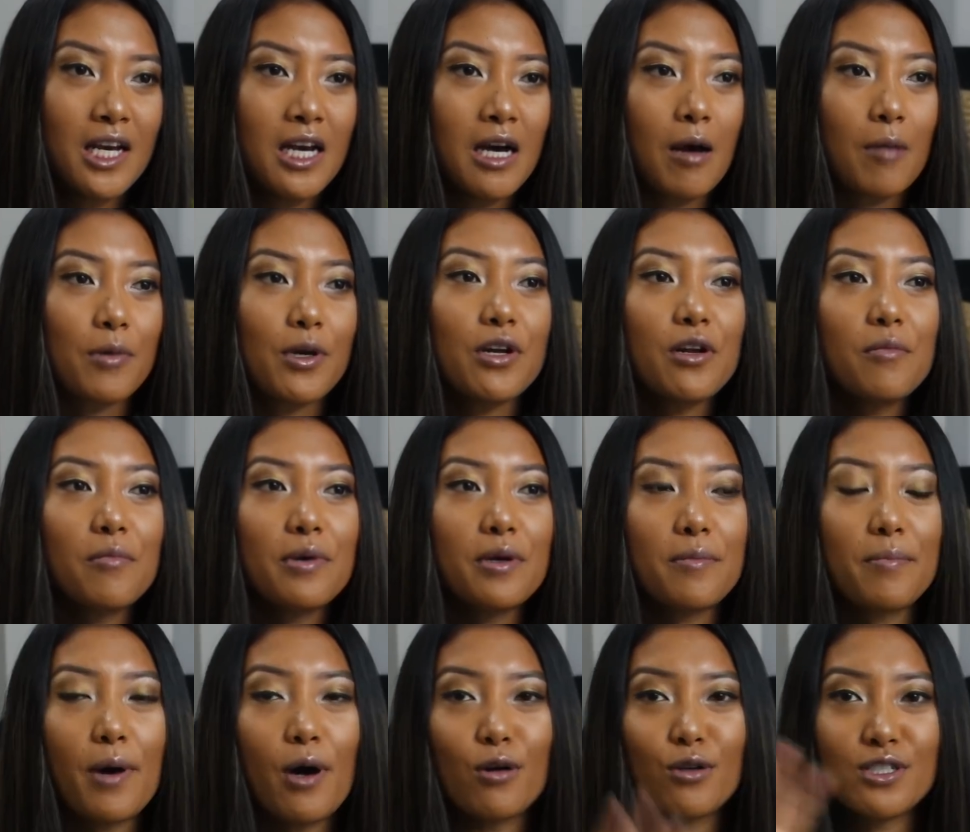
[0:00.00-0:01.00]
I'm going to
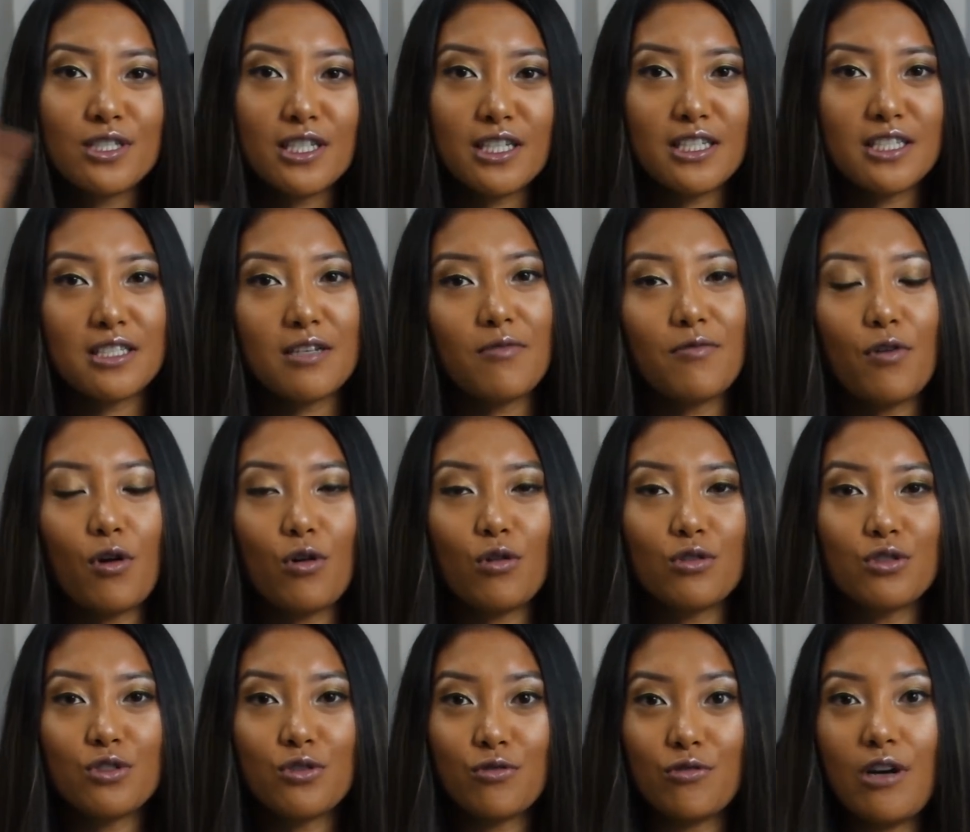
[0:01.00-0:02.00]
be posting some
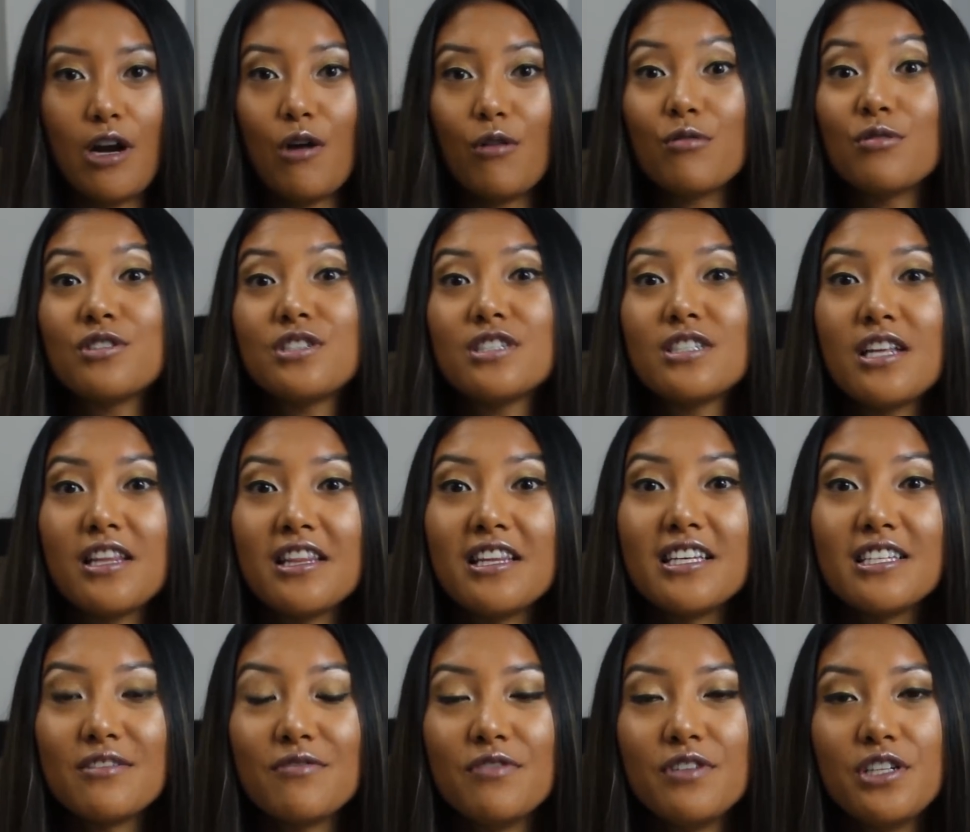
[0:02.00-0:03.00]
photos throughout
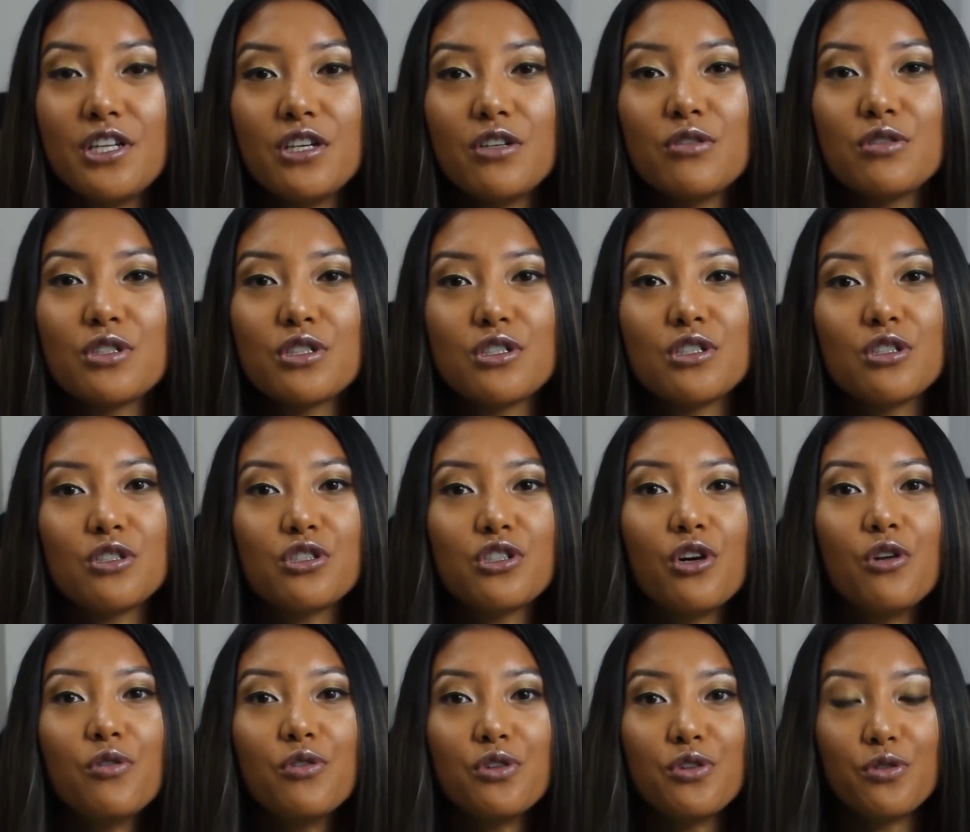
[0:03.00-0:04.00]
this video just to
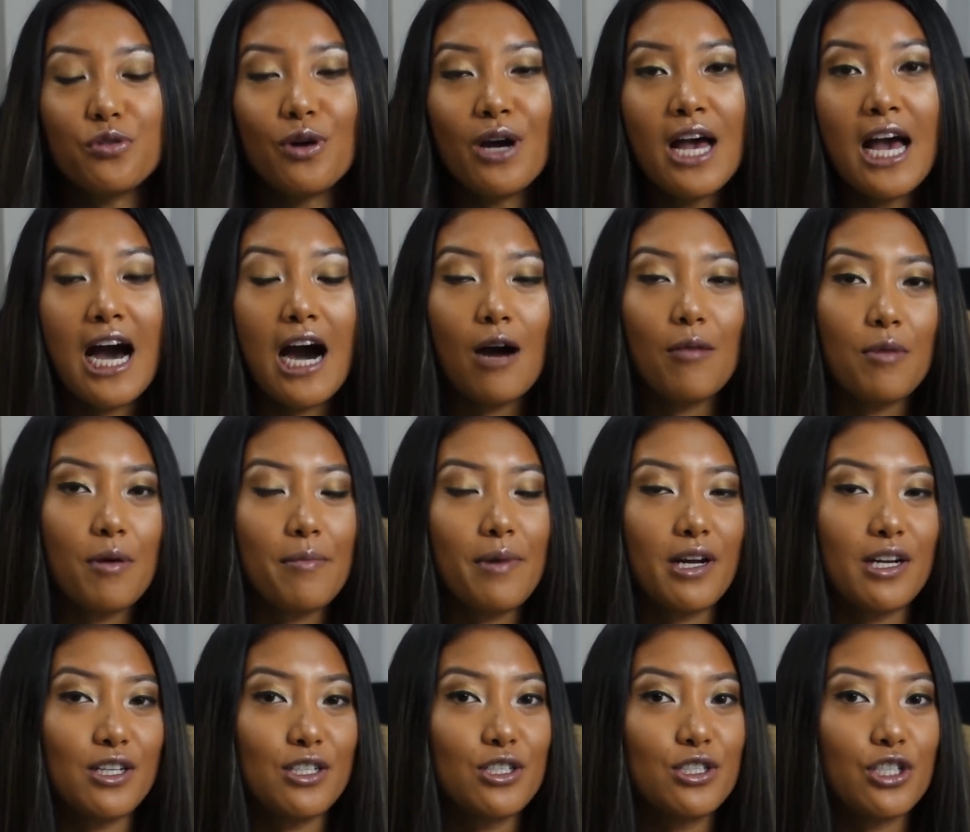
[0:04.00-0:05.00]
show you how my
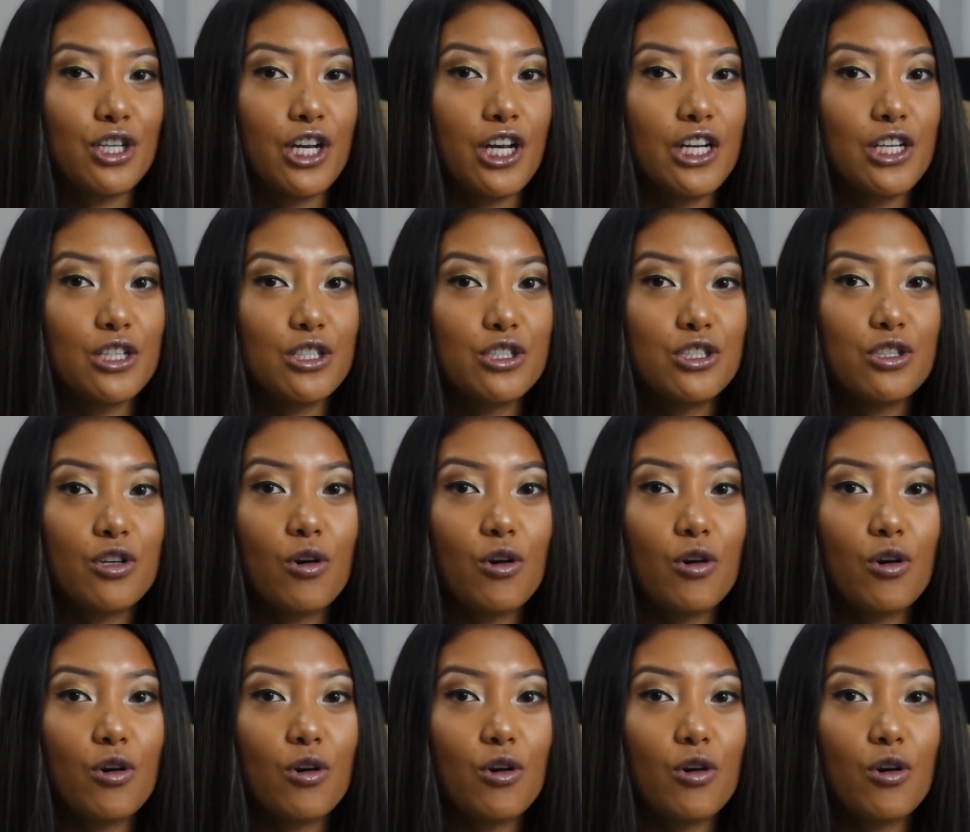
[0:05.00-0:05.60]
body's changed